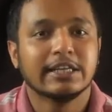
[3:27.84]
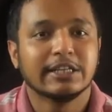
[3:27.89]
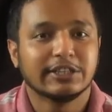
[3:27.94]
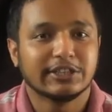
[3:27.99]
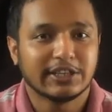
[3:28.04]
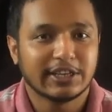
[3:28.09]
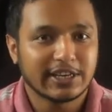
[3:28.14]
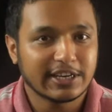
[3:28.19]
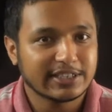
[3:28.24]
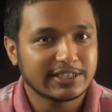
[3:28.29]

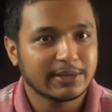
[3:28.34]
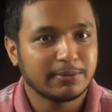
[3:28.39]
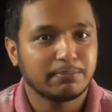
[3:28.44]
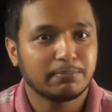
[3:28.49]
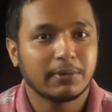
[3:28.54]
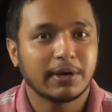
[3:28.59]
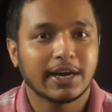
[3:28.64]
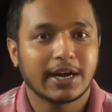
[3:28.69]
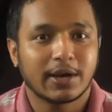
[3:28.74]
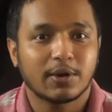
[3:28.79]
There is a
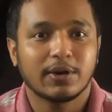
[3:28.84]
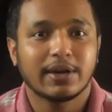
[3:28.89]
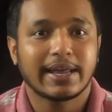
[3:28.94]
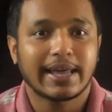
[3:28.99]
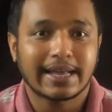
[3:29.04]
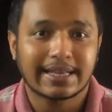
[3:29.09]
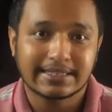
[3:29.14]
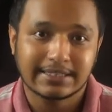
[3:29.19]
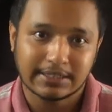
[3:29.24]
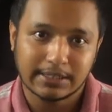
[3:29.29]
particular
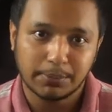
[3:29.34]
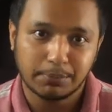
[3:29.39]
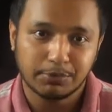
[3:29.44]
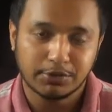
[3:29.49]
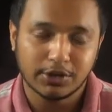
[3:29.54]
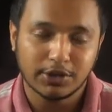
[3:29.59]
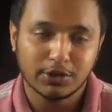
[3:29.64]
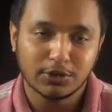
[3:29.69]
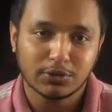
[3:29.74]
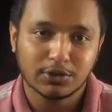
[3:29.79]

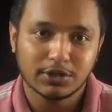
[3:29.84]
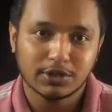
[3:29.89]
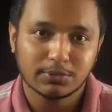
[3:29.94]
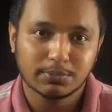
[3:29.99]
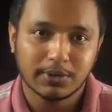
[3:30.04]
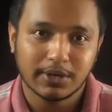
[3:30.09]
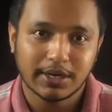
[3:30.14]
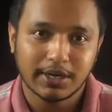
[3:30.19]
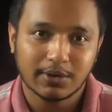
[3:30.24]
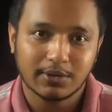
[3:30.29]
exception to this
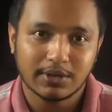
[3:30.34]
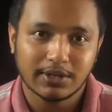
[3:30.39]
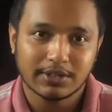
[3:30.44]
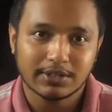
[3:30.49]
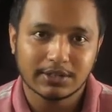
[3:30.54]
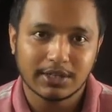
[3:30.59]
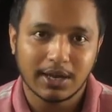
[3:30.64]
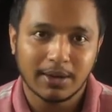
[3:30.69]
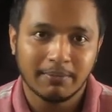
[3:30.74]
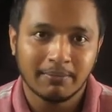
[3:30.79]
particular
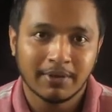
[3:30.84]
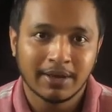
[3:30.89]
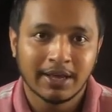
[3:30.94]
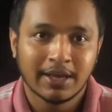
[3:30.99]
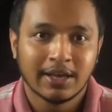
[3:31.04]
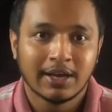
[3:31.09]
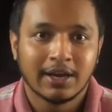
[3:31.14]
step,